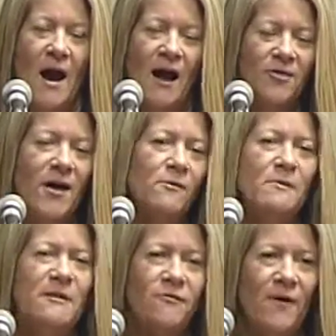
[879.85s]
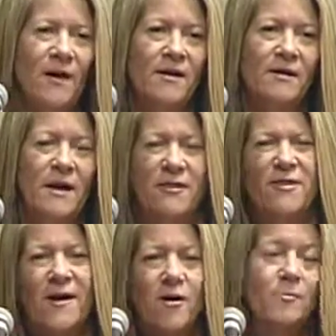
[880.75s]
I thought it would be fun and
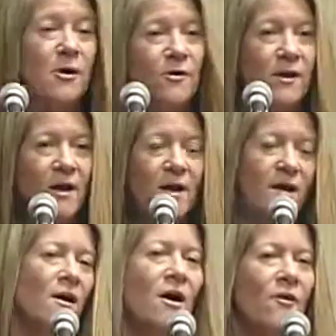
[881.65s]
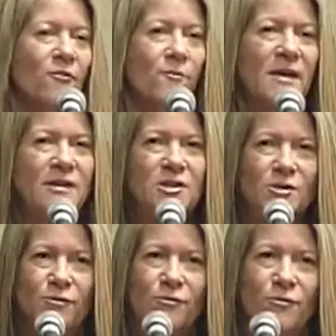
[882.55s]
therapeutic for me
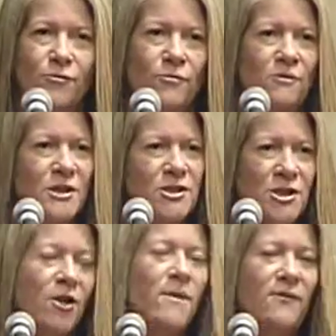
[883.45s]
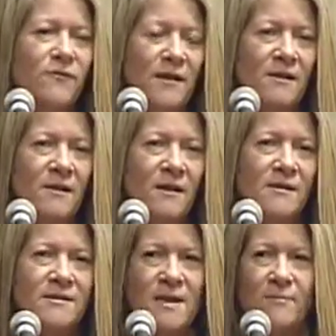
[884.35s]
to share my
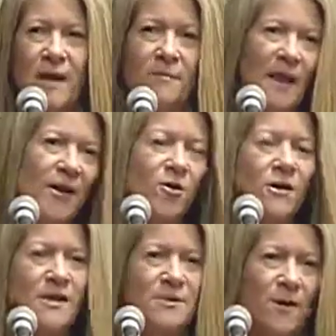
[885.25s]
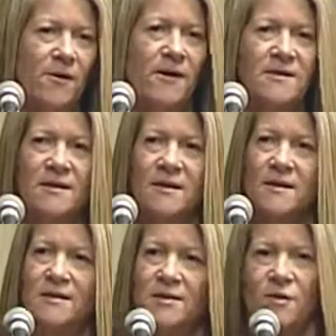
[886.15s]
feelings and my blind girl
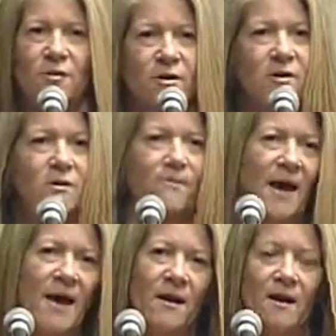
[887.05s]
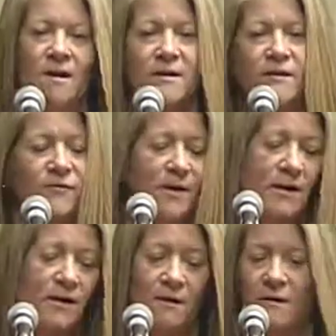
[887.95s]
experiences, good, bad, ugly,
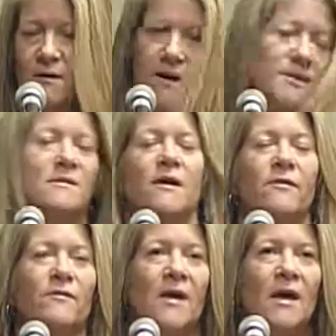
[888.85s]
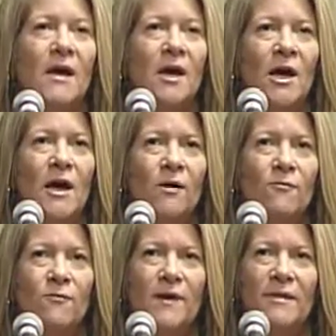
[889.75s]
funny, all that stuff,
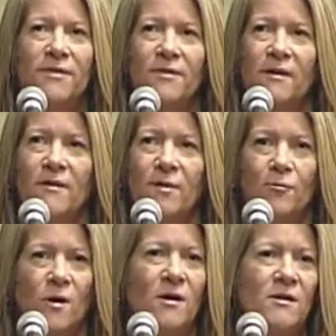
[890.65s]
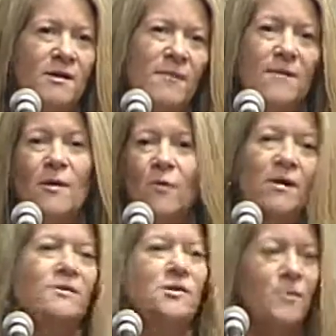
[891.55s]
with the world, and maybe one
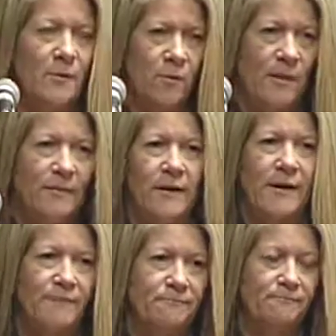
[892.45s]
or two people might read it.